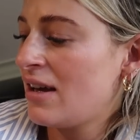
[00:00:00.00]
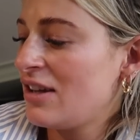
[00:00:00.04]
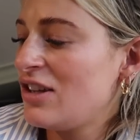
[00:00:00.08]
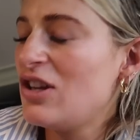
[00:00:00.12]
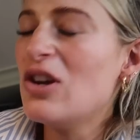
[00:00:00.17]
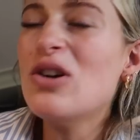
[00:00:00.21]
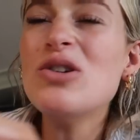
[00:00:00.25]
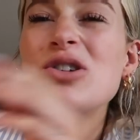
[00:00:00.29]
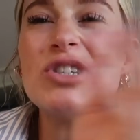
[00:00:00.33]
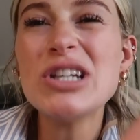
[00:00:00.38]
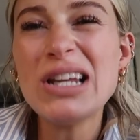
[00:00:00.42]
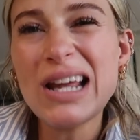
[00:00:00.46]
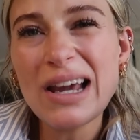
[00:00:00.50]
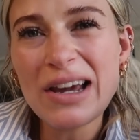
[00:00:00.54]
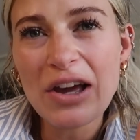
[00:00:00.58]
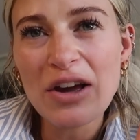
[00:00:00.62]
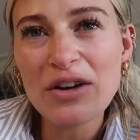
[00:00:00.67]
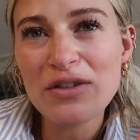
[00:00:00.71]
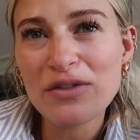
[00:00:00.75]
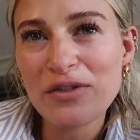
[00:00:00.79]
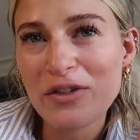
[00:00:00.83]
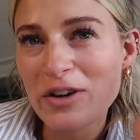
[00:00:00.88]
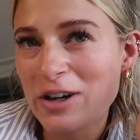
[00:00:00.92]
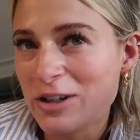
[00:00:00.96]
Usually I
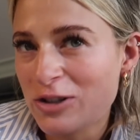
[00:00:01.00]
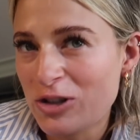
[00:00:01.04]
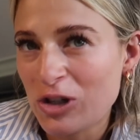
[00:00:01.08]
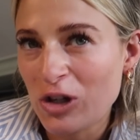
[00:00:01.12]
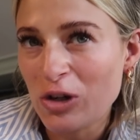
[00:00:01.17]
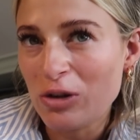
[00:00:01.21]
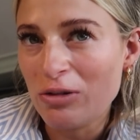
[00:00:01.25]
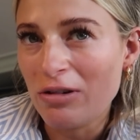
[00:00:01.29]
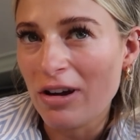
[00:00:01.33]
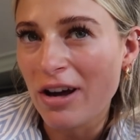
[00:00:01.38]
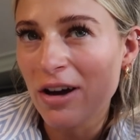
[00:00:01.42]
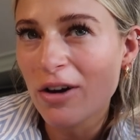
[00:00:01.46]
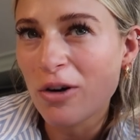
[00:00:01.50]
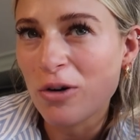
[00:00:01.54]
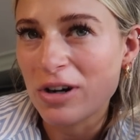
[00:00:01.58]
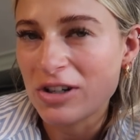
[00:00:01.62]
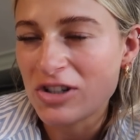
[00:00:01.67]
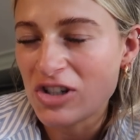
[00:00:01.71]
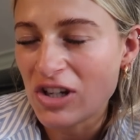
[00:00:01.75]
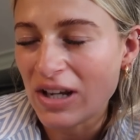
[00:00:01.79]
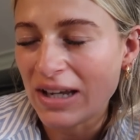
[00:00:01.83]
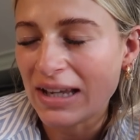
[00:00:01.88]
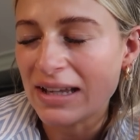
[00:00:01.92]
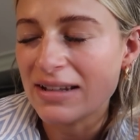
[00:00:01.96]
go for a tuna or a
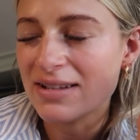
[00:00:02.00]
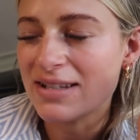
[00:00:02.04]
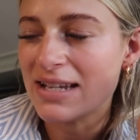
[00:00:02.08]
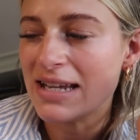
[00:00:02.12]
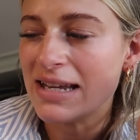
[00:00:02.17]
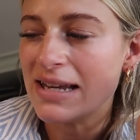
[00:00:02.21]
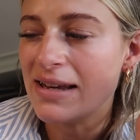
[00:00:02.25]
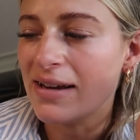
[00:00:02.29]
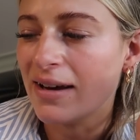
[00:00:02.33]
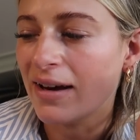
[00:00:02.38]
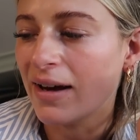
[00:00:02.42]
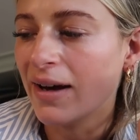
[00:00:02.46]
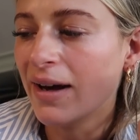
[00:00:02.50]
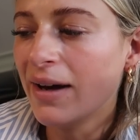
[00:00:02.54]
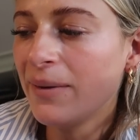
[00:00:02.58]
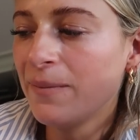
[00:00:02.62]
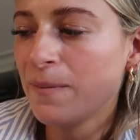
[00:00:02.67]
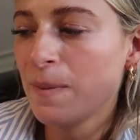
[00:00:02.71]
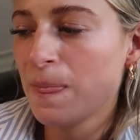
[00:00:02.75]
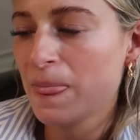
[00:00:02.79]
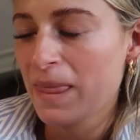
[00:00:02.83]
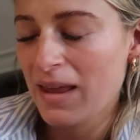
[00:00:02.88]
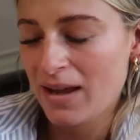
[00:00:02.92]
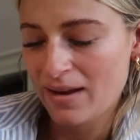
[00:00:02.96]
chicken tikka,
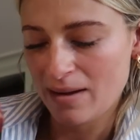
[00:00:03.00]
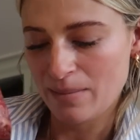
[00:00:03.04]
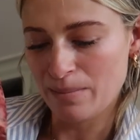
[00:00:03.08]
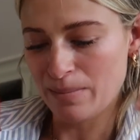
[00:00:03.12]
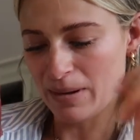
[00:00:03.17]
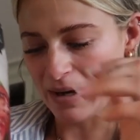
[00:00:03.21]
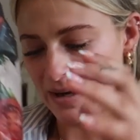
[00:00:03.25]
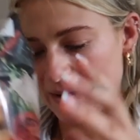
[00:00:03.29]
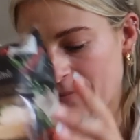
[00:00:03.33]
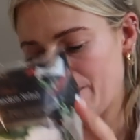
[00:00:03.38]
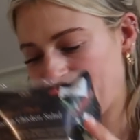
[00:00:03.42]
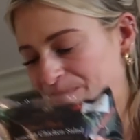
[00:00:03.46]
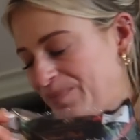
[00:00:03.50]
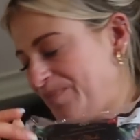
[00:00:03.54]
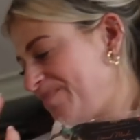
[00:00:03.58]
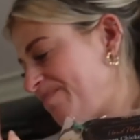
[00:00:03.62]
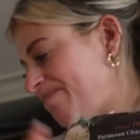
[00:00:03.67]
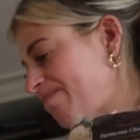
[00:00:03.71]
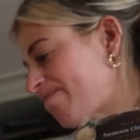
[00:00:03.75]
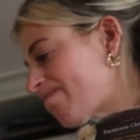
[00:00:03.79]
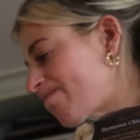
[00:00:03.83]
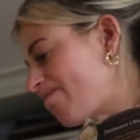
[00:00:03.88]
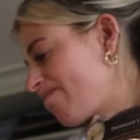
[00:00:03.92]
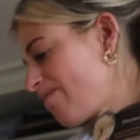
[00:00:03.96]
but
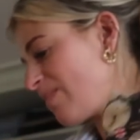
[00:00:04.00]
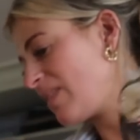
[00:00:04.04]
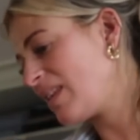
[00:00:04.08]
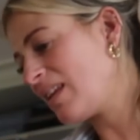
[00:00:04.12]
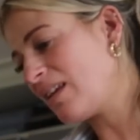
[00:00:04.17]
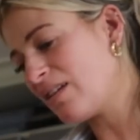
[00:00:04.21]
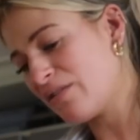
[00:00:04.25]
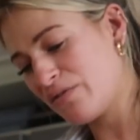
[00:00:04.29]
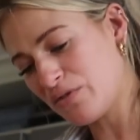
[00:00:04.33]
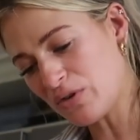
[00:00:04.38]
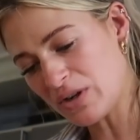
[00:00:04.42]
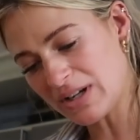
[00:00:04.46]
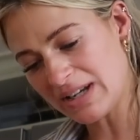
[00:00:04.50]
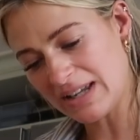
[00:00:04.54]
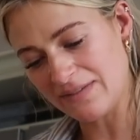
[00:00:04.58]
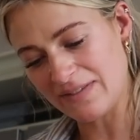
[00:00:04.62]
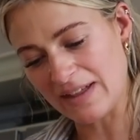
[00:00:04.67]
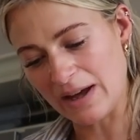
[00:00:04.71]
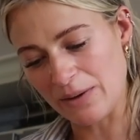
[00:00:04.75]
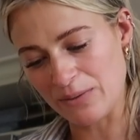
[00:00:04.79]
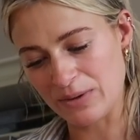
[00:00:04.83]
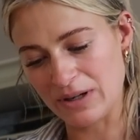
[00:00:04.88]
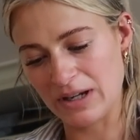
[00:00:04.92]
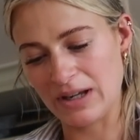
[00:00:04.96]
give
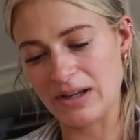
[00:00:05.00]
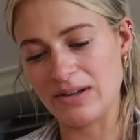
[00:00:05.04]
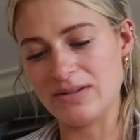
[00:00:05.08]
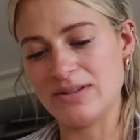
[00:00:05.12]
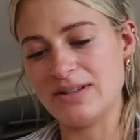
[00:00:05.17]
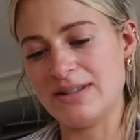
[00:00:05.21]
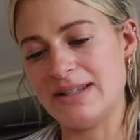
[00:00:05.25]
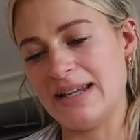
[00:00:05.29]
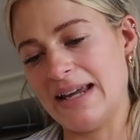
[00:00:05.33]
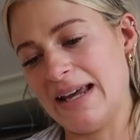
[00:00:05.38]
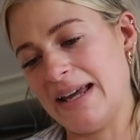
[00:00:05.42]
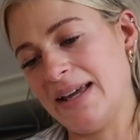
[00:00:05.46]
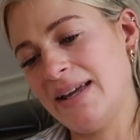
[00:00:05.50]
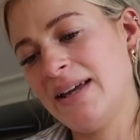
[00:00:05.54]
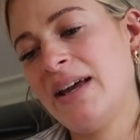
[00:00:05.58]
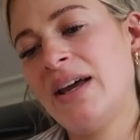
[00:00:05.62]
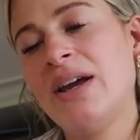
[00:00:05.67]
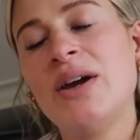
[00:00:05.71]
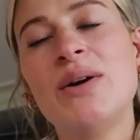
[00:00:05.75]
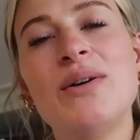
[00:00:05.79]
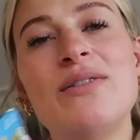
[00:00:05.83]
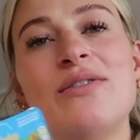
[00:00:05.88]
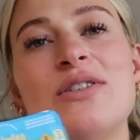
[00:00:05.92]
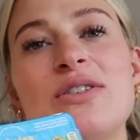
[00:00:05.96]
that one a go today.
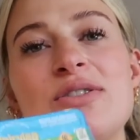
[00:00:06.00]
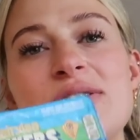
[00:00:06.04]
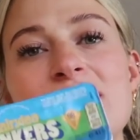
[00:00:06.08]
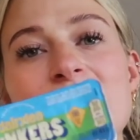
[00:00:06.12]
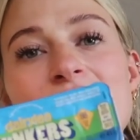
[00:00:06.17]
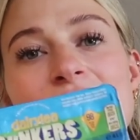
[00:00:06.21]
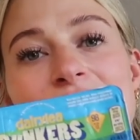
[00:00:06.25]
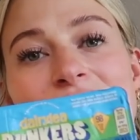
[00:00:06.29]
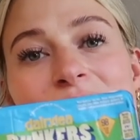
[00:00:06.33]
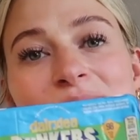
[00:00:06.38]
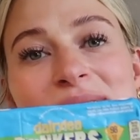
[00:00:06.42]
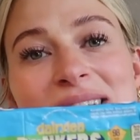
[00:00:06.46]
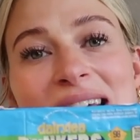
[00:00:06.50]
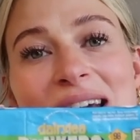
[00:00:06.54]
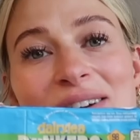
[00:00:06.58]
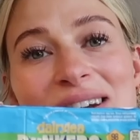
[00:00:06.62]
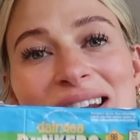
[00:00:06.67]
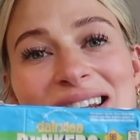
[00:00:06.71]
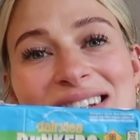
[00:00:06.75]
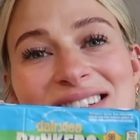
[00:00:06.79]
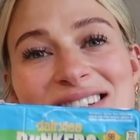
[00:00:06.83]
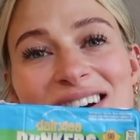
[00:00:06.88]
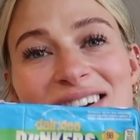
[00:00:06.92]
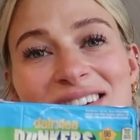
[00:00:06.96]
We've also got some Dairy
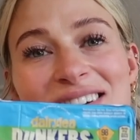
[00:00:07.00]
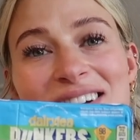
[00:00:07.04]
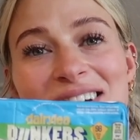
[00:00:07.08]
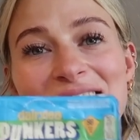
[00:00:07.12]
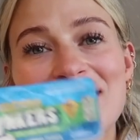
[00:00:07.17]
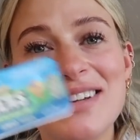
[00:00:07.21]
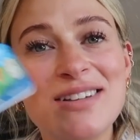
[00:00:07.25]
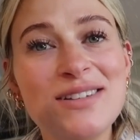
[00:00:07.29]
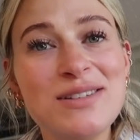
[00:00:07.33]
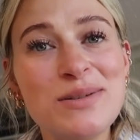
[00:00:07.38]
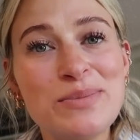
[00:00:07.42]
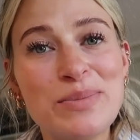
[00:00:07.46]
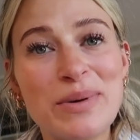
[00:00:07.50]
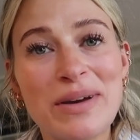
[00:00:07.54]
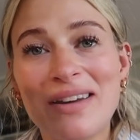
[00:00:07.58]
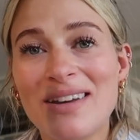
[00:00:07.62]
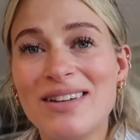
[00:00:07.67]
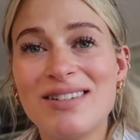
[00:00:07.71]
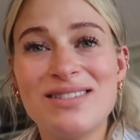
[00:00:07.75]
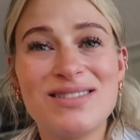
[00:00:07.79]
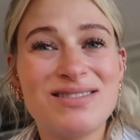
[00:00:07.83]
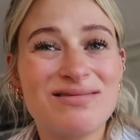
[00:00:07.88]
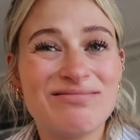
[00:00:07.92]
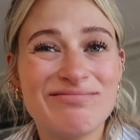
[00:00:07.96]
Lee Dunkers,
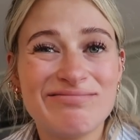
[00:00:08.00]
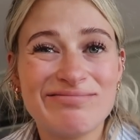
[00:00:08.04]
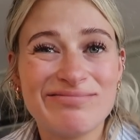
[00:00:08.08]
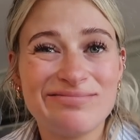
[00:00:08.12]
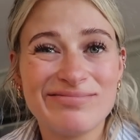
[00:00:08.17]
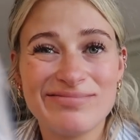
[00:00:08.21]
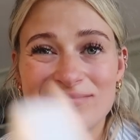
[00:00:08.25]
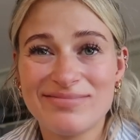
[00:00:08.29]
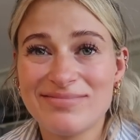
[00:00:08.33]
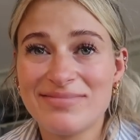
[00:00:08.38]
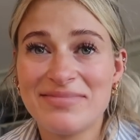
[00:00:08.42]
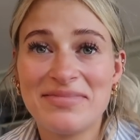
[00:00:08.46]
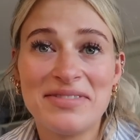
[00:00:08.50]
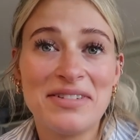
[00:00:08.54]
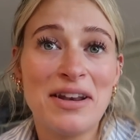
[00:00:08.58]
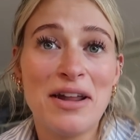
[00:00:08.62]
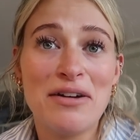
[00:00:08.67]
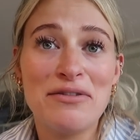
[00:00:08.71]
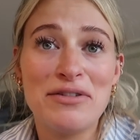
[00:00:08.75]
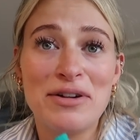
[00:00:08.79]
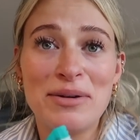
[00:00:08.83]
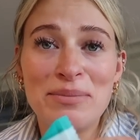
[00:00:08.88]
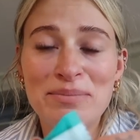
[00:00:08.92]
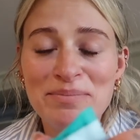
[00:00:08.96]
because
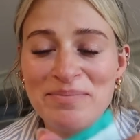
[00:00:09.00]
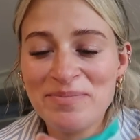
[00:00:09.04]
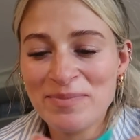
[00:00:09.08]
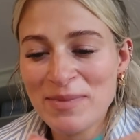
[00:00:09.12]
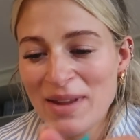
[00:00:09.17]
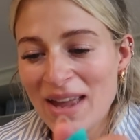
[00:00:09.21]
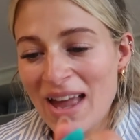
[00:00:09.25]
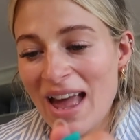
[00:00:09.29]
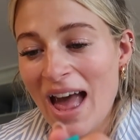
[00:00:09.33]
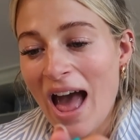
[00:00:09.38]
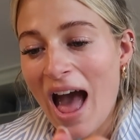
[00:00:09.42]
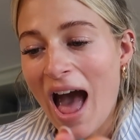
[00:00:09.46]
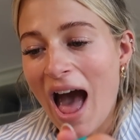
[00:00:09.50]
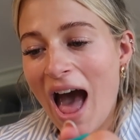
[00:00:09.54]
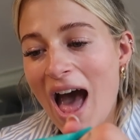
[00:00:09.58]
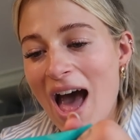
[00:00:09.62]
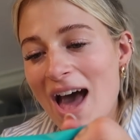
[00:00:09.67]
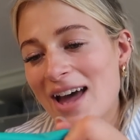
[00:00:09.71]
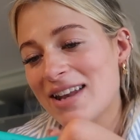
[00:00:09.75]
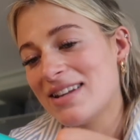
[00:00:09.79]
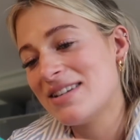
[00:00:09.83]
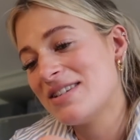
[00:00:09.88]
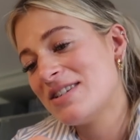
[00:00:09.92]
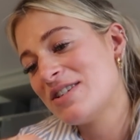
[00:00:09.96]
love them,
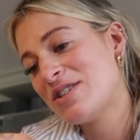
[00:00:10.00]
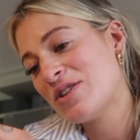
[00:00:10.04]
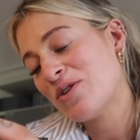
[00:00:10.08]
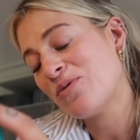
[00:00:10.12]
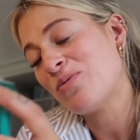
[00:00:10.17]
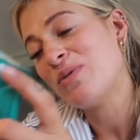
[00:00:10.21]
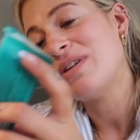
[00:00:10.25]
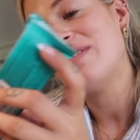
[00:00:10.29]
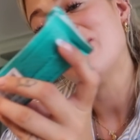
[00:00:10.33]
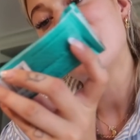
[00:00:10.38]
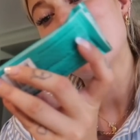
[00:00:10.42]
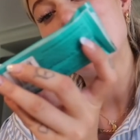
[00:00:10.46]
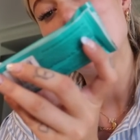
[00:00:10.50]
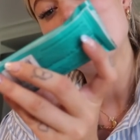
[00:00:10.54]
and we've